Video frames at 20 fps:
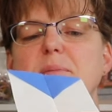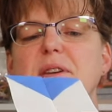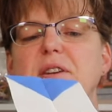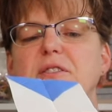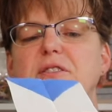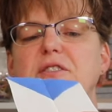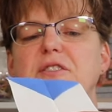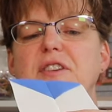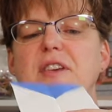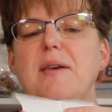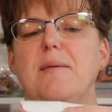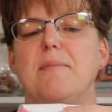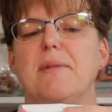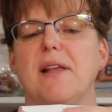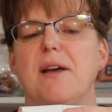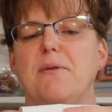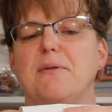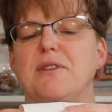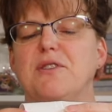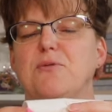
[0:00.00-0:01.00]
be our seam
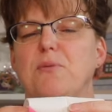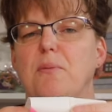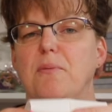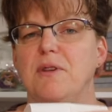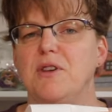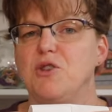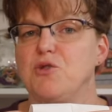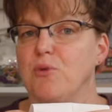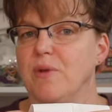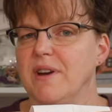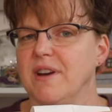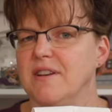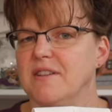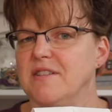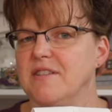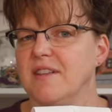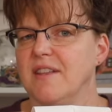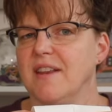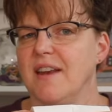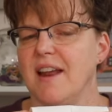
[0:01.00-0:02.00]
allowance when we join it
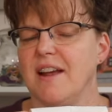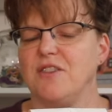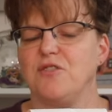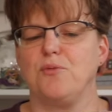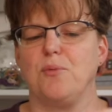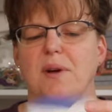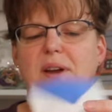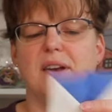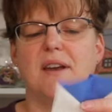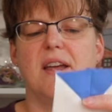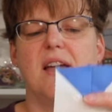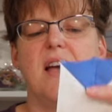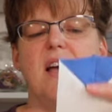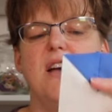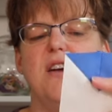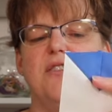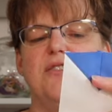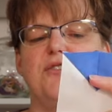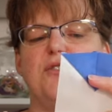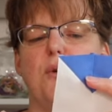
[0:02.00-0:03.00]
to the next one.
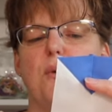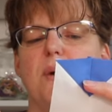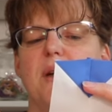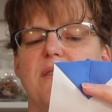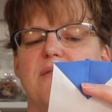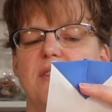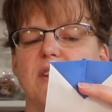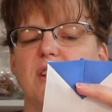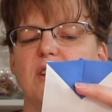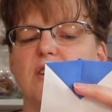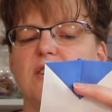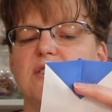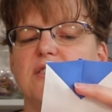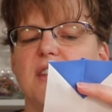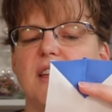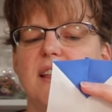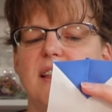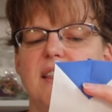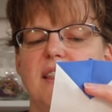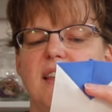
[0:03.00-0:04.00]
So if it looks
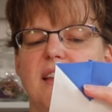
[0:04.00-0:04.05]
like